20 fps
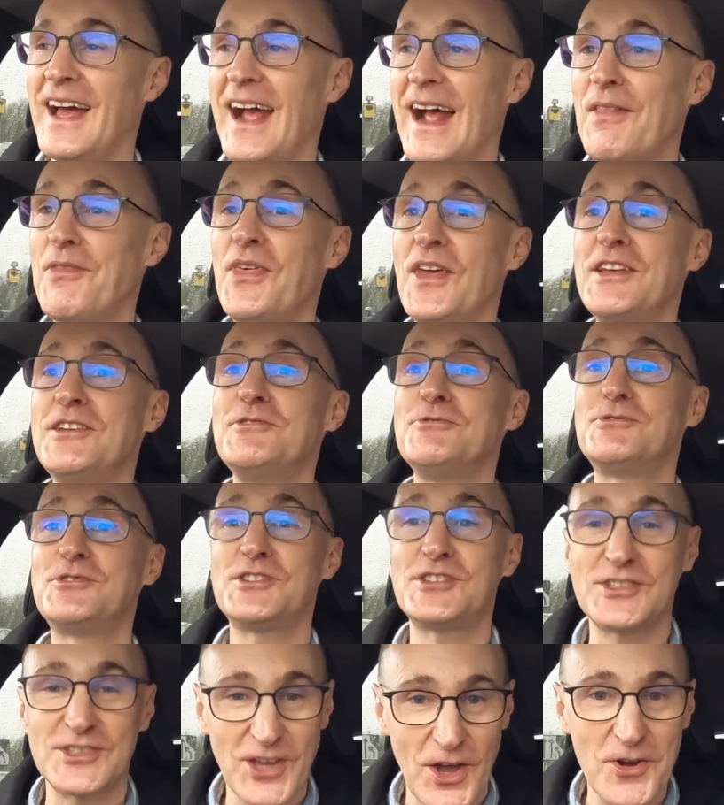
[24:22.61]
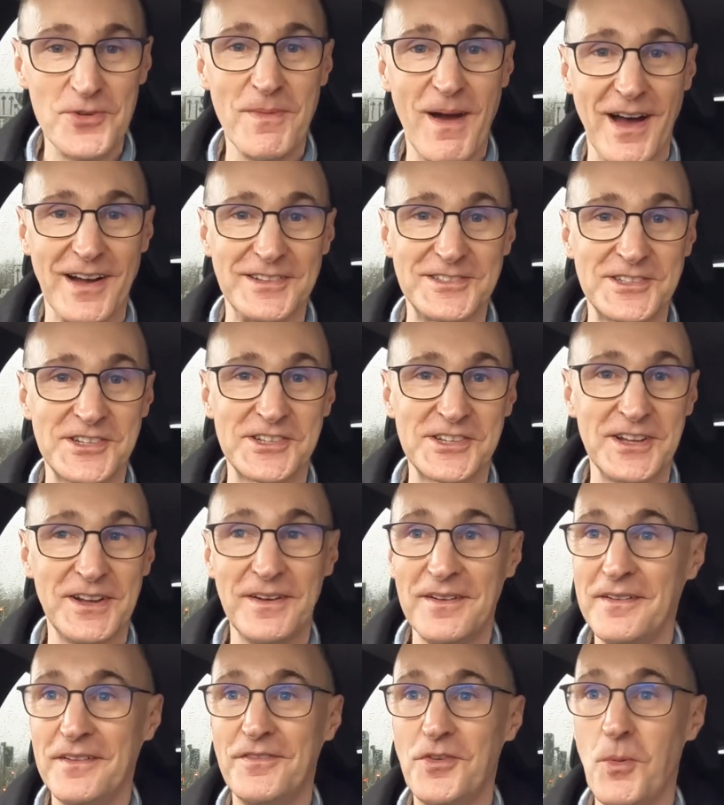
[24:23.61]
and thank you so much
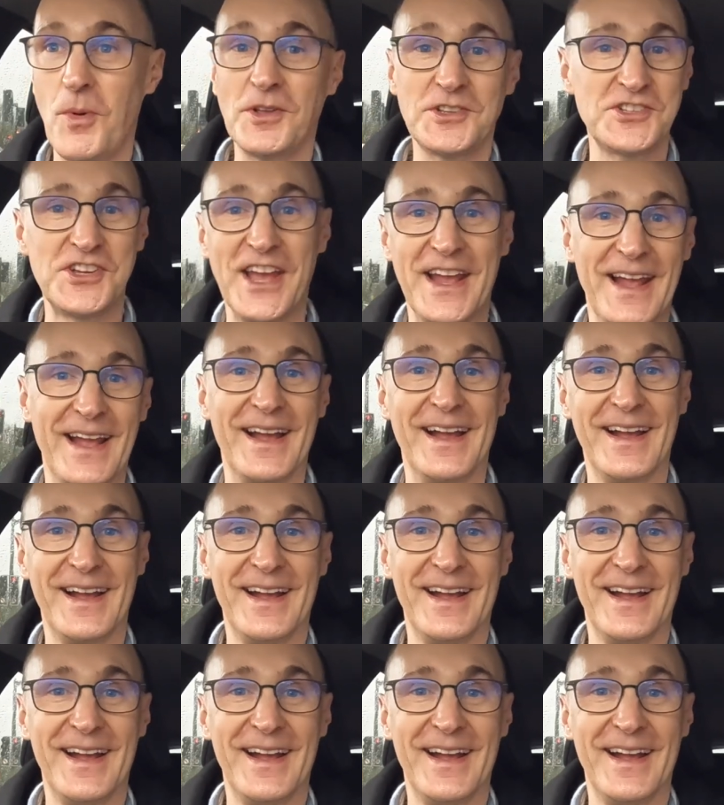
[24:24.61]
for watching.